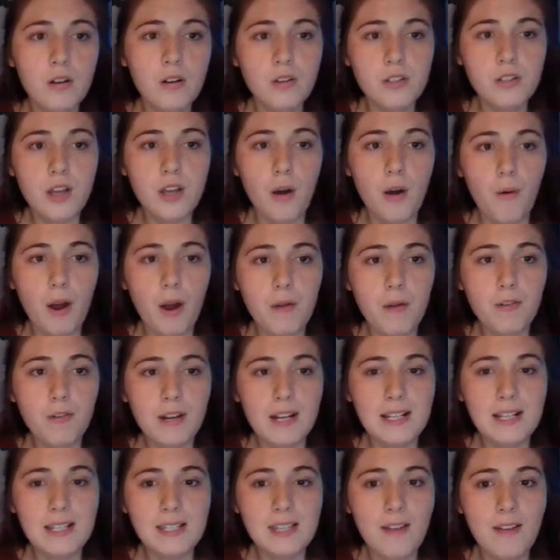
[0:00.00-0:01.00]
So I'm
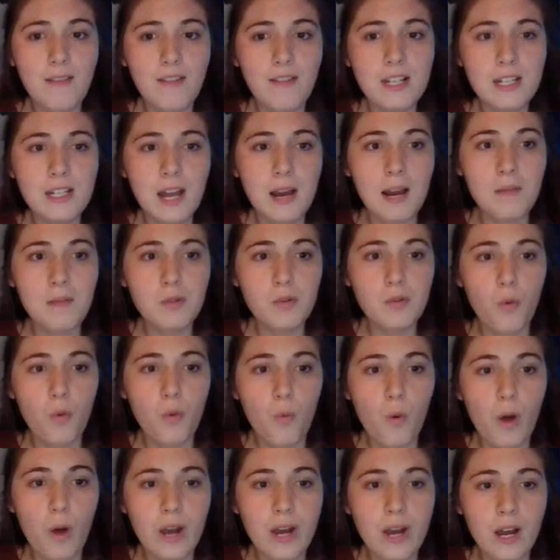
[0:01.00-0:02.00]
doing 7 times
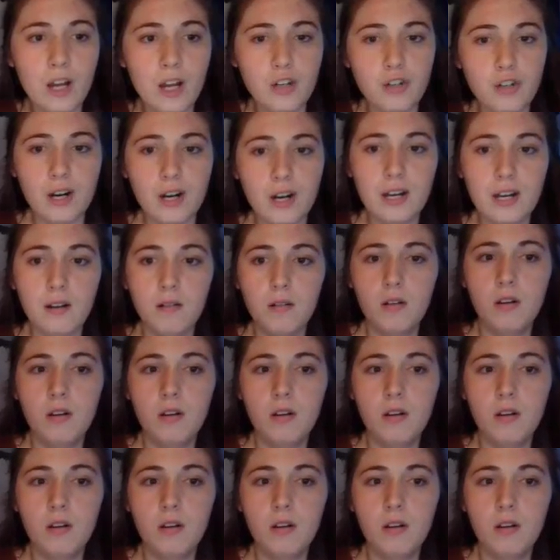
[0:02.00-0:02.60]
100.